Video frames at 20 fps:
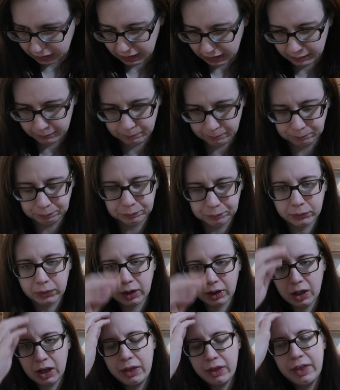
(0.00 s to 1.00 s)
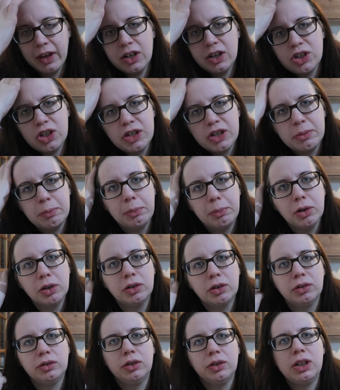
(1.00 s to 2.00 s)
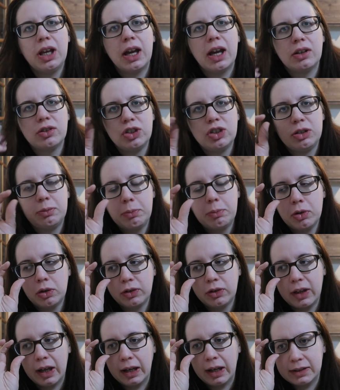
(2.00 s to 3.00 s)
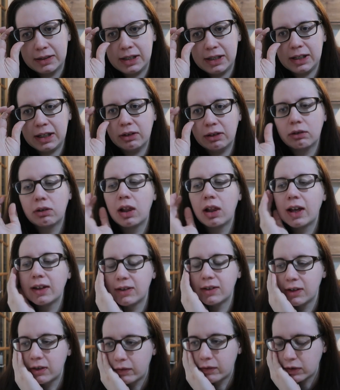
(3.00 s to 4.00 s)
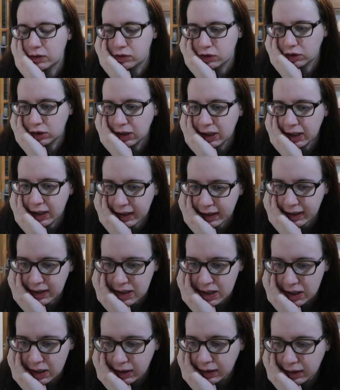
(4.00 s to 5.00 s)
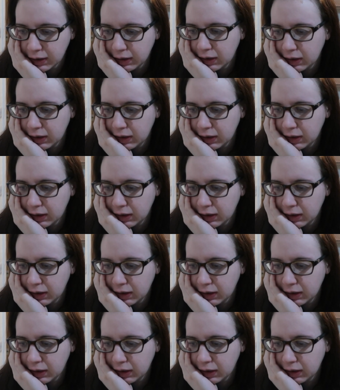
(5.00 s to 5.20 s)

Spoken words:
I think she's booked the antenatal classes for July.